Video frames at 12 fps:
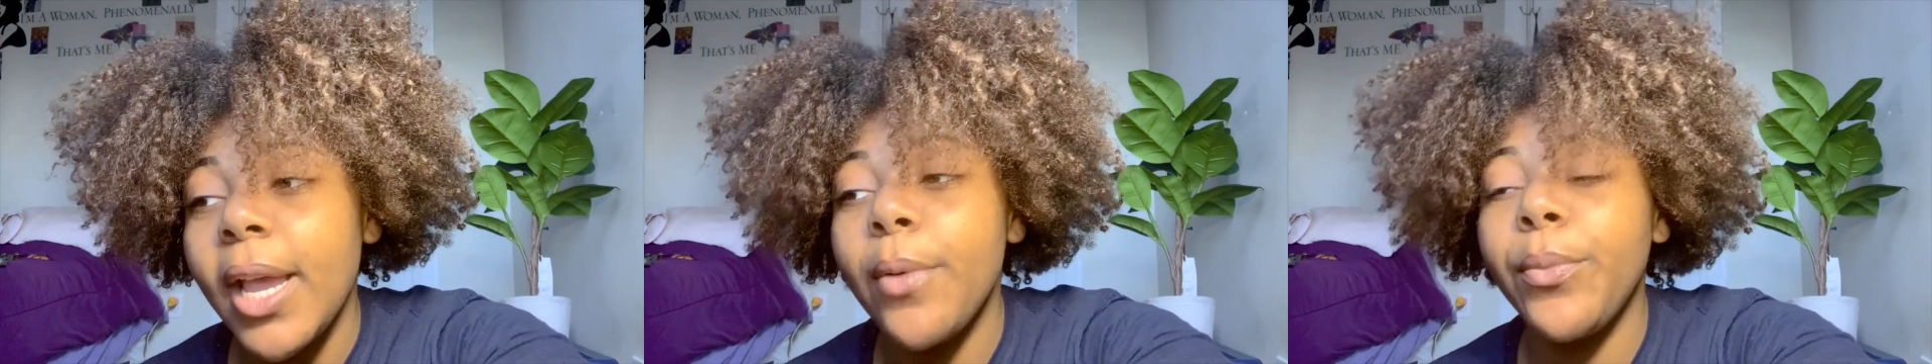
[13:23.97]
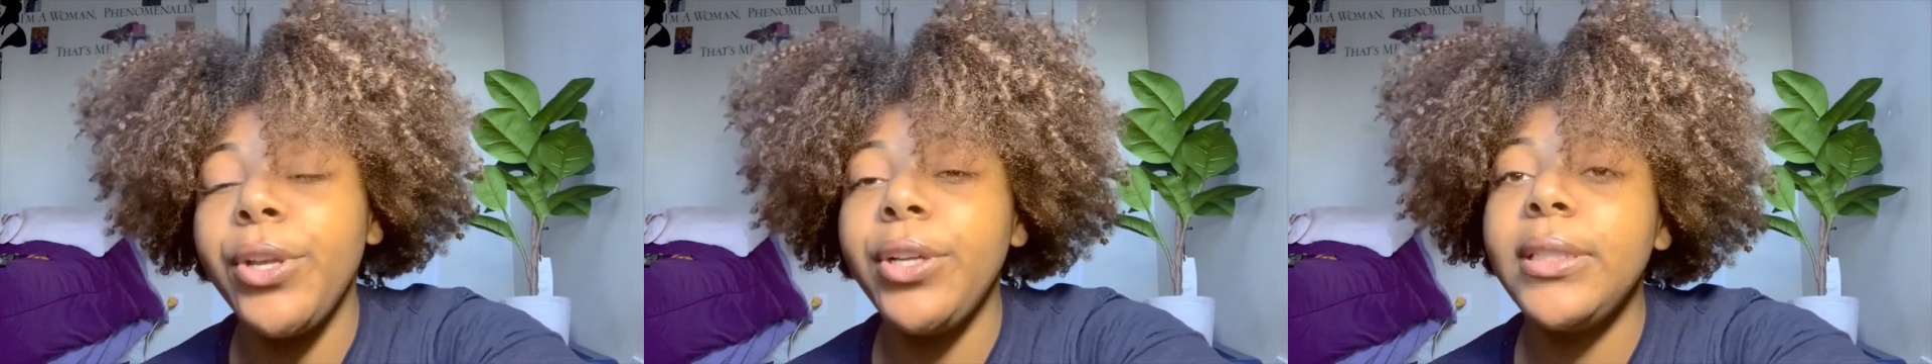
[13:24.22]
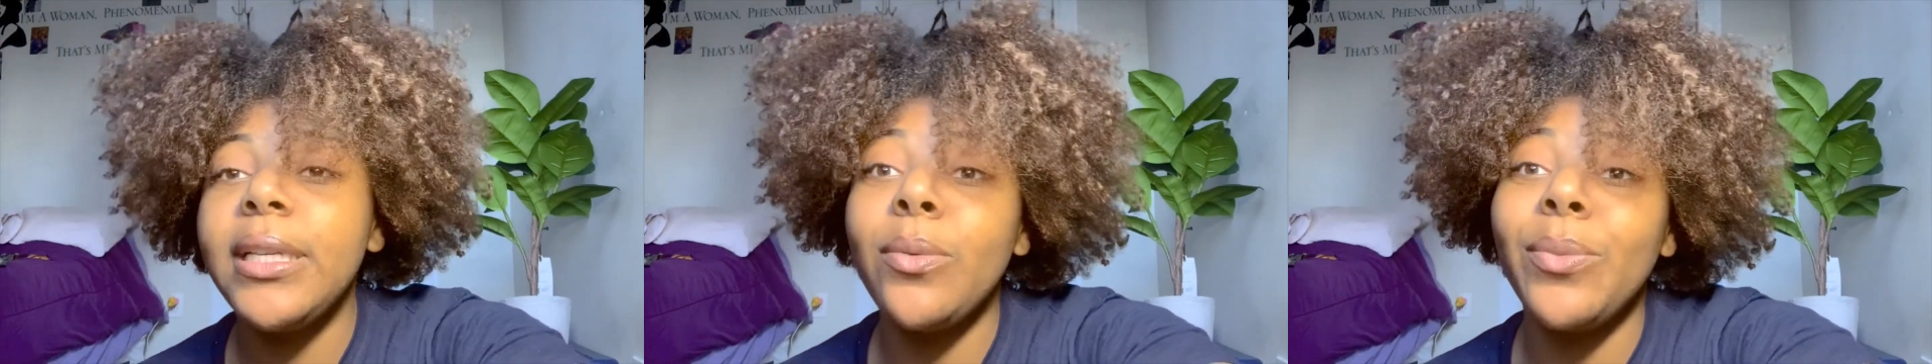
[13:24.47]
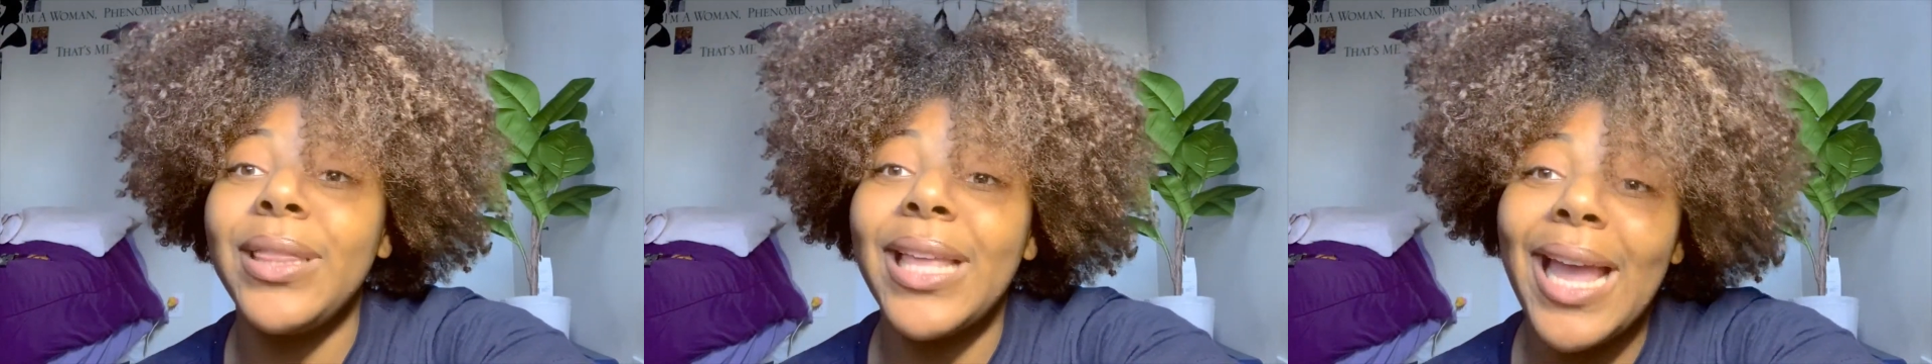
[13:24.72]
And when you're
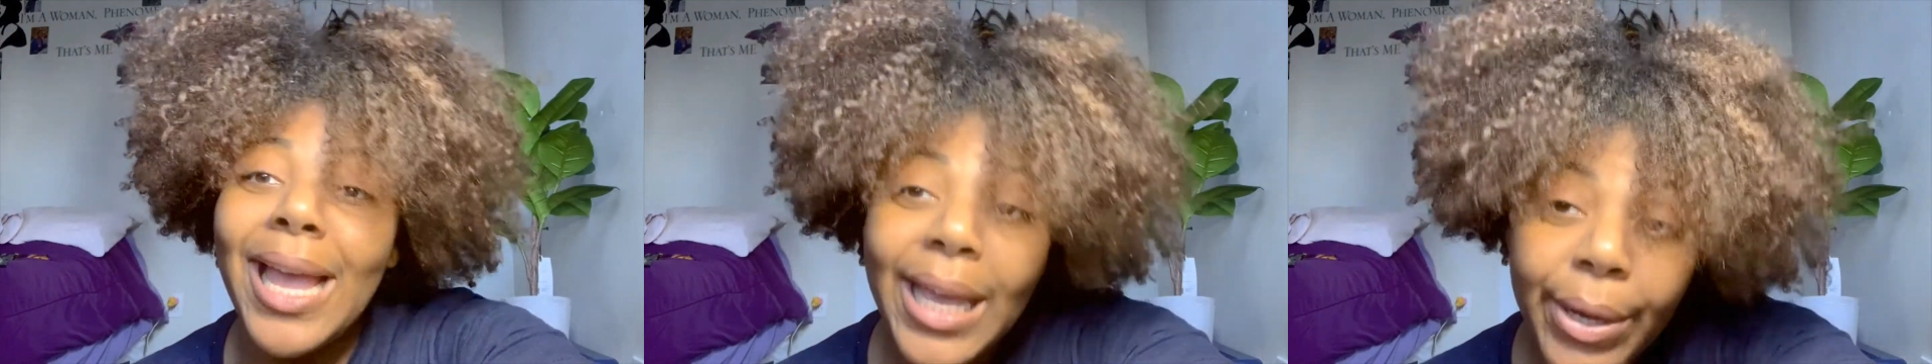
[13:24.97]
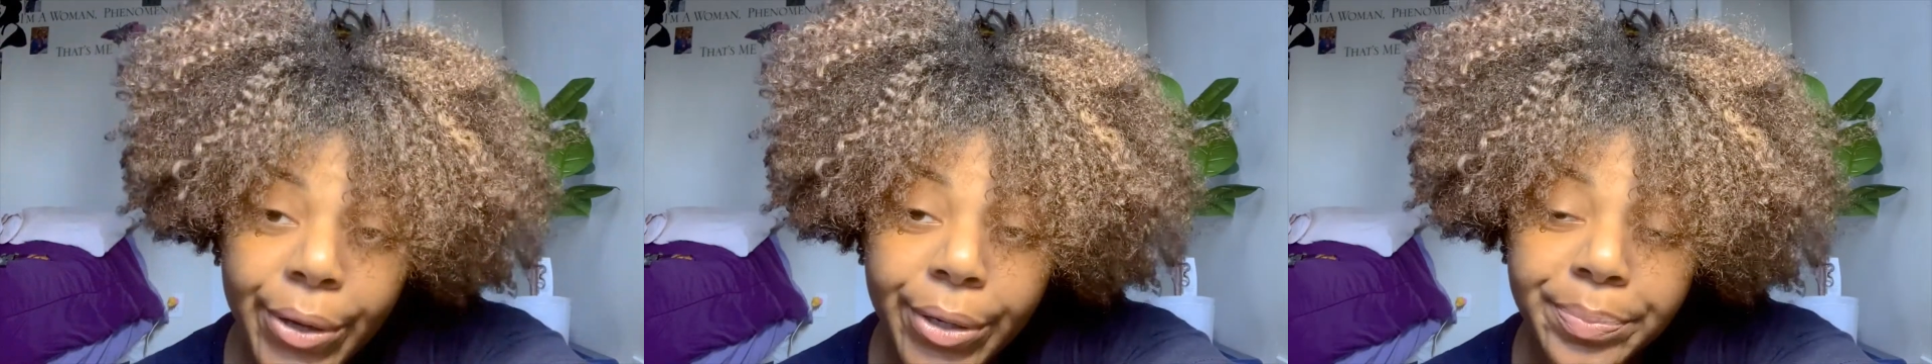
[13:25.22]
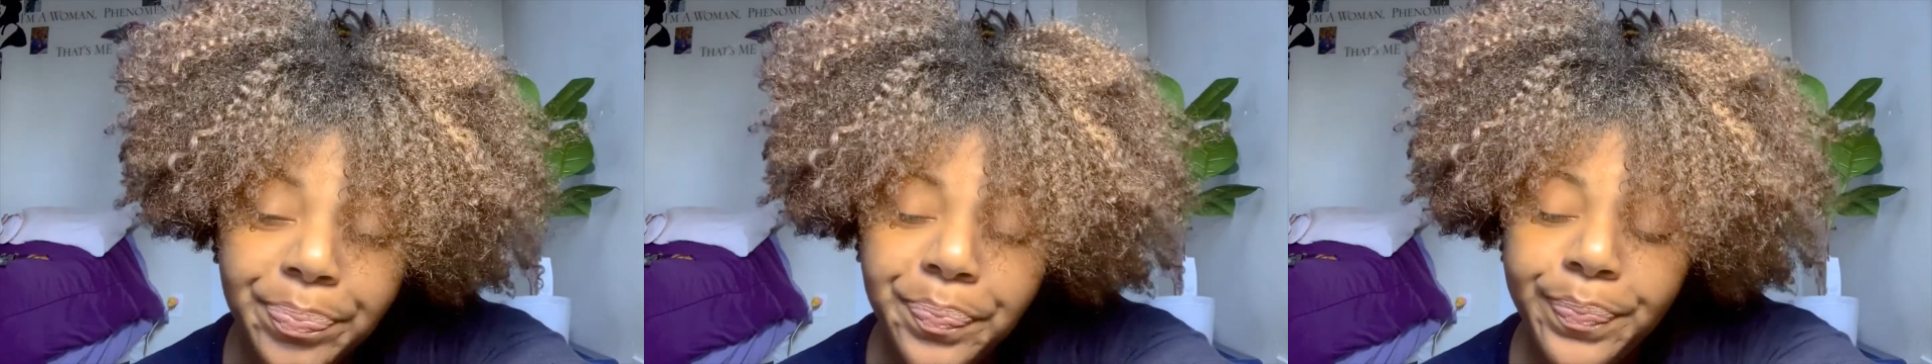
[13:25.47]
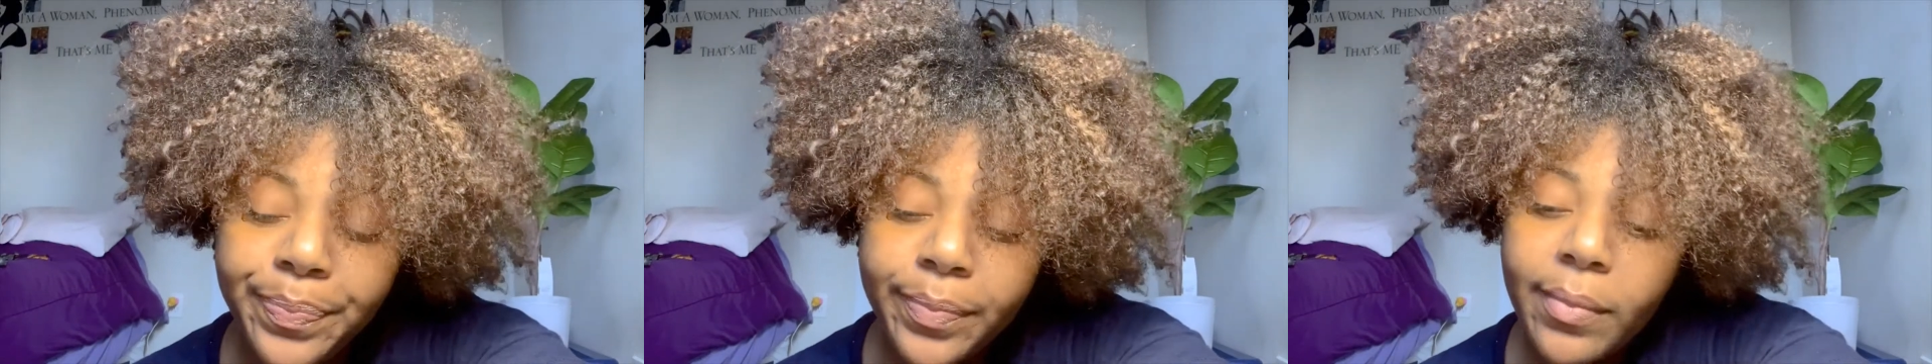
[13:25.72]
dealing with anger,
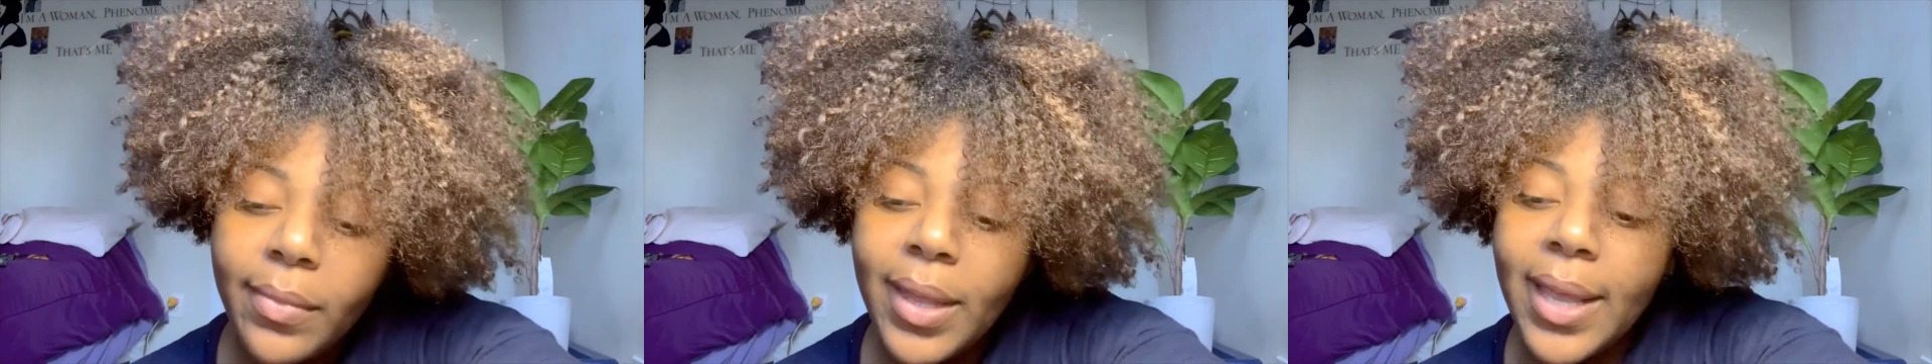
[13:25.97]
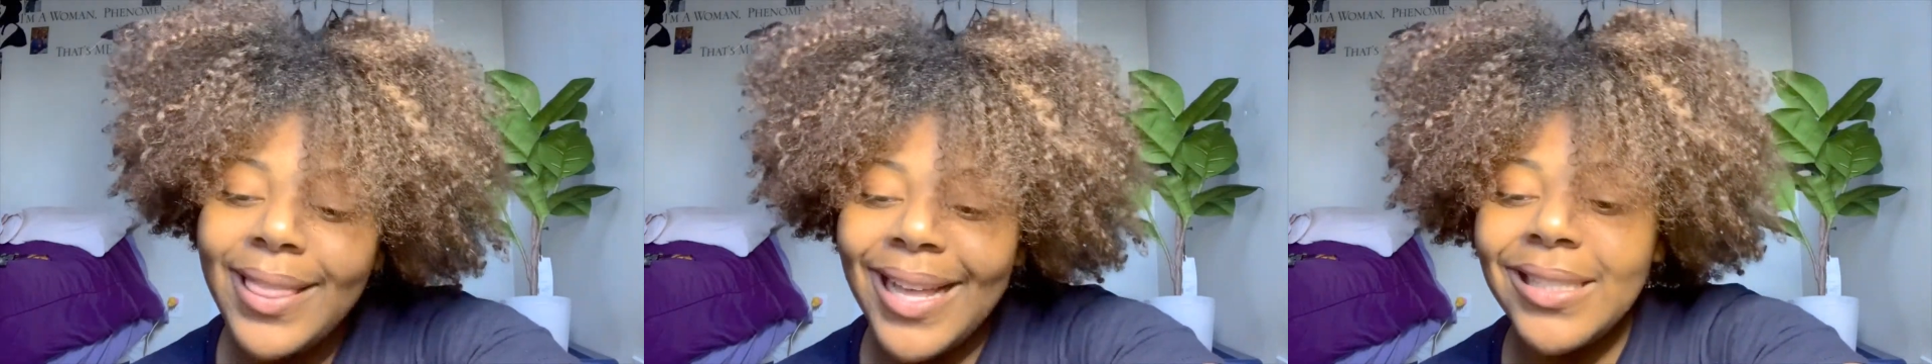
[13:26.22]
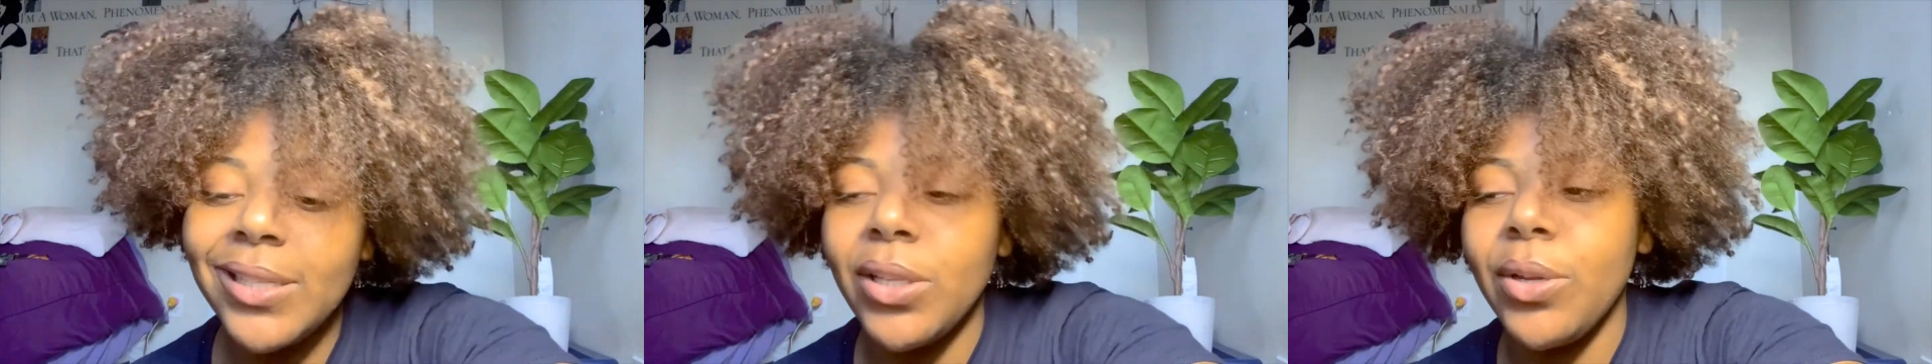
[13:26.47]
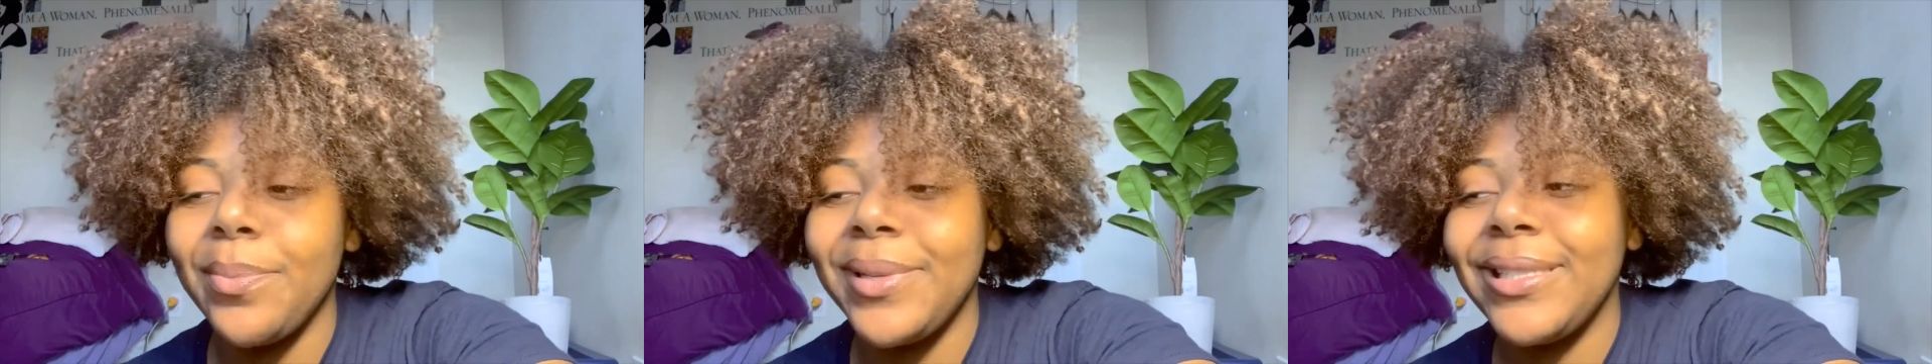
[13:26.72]
that's a
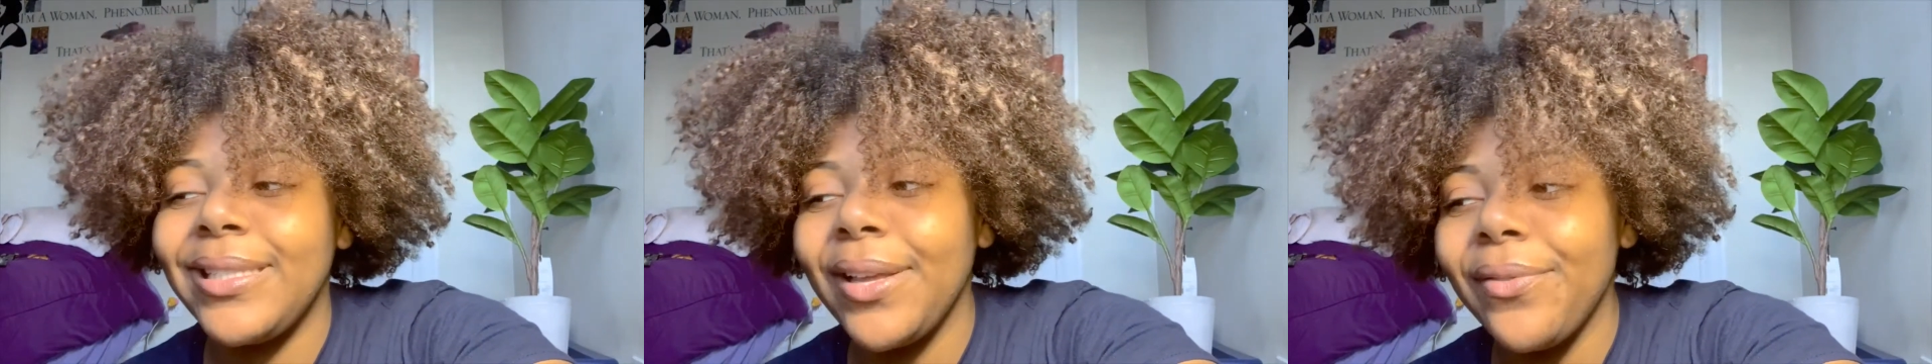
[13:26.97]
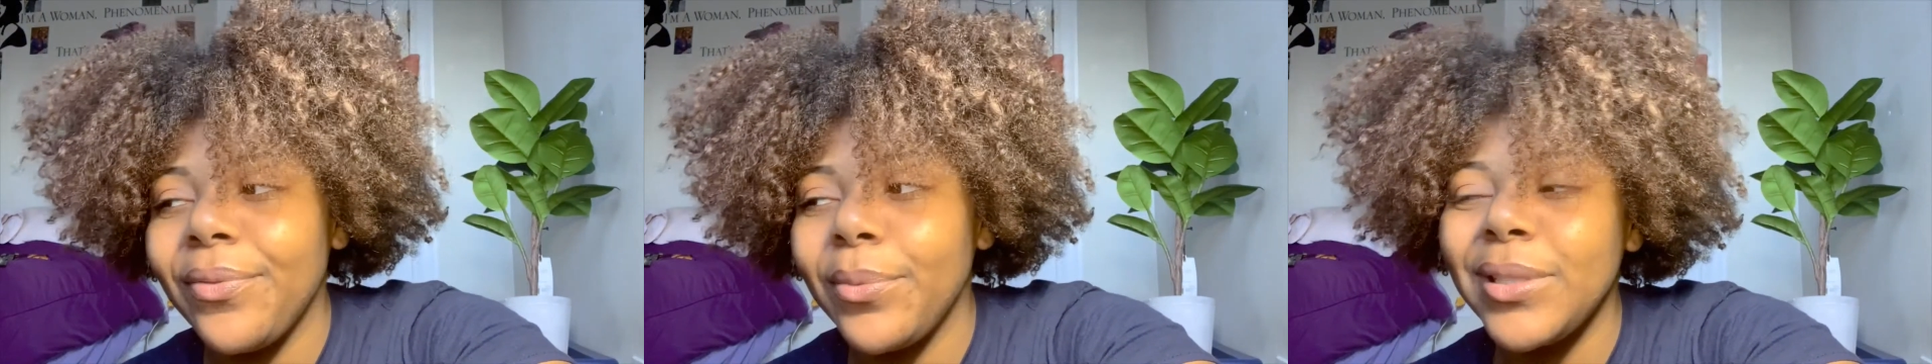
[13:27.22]
little bit different.